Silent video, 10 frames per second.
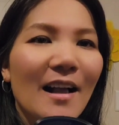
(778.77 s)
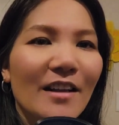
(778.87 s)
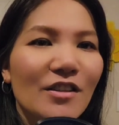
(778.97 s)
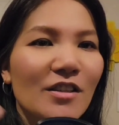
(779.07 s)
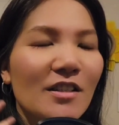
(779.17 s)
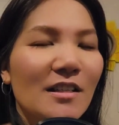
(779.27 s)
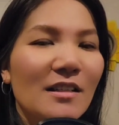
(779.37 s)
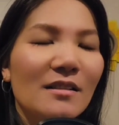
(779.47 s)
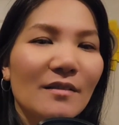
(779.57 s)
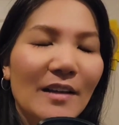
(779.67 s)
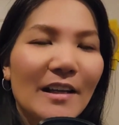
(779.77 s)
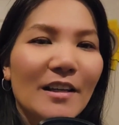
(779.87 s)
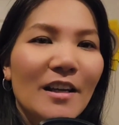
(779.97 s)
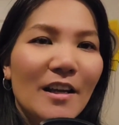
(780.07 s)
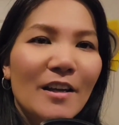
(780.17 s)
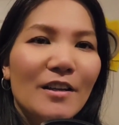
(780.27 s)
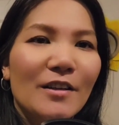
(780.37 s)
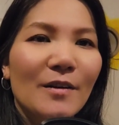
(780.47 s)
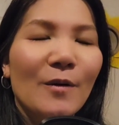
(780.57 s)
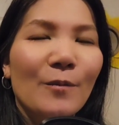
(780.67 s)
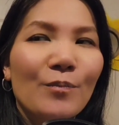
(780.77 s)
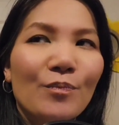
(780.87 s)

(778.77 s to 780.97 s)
and she like you know.